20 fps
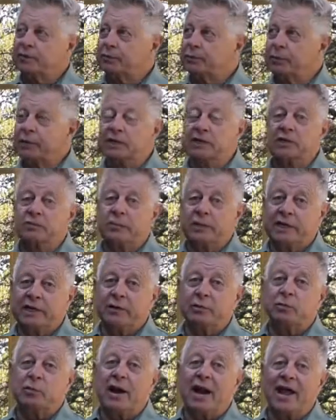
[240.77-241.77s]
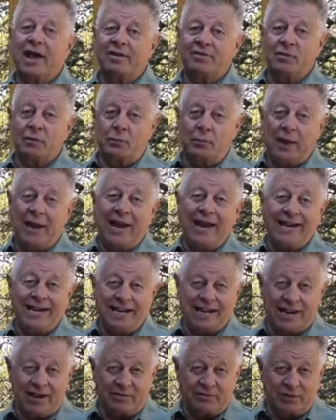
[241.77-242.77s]
because we didn't want to have it
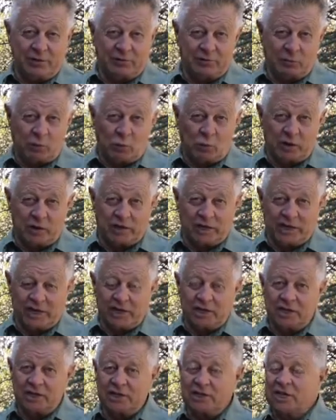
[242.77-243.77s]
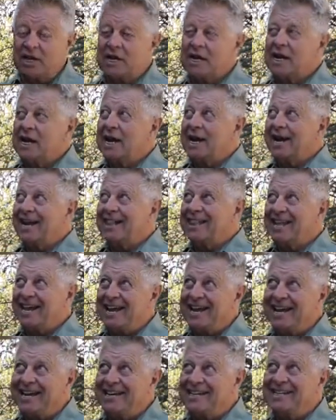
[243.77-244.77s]
painted every 4 years. And
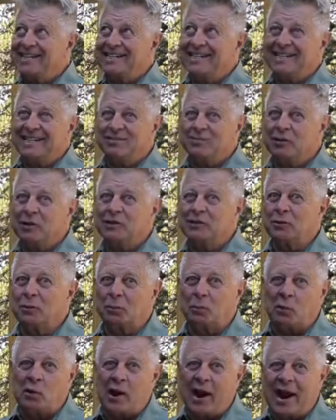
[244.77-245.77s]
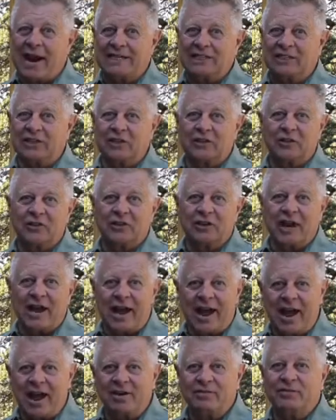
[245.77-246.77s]
then it wasn't practical to
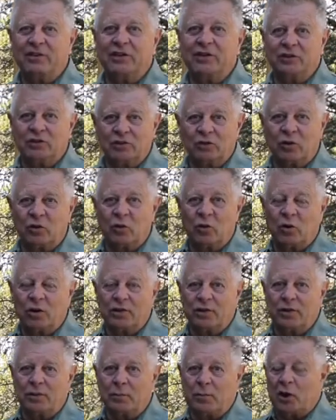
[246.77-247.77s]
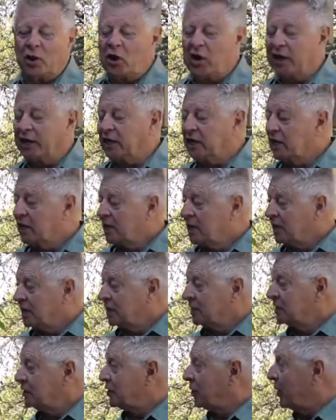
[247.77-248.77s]
have it on the barn.
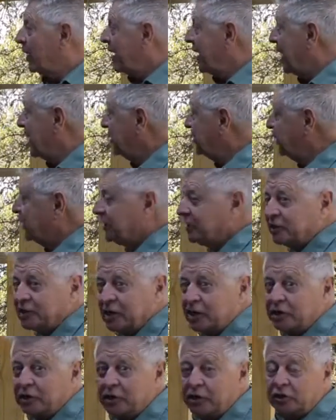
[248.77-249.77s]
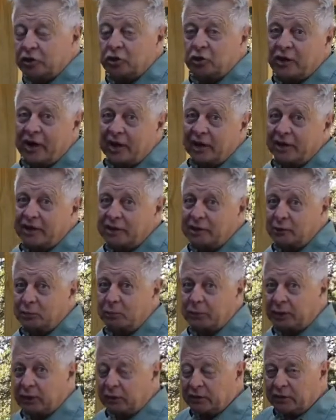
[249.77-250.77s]
So I had this trellis
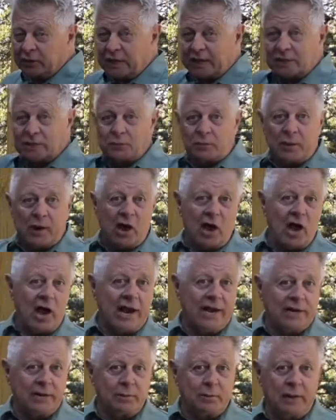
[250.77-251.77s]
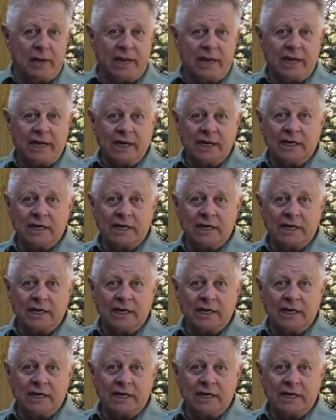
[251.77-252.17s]
built that's behind me